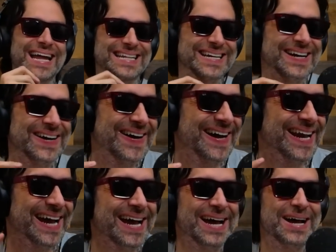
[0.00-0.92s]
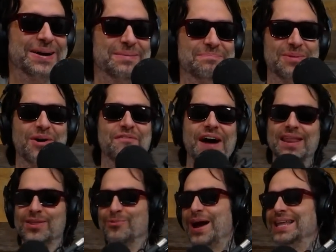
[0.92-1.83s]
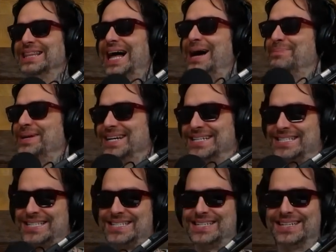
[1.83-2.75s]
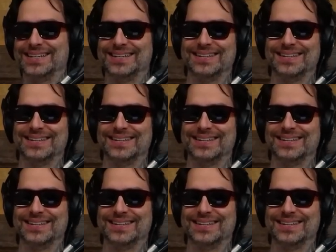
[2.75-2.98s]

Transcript: Dude, move out of the way, lobbyists.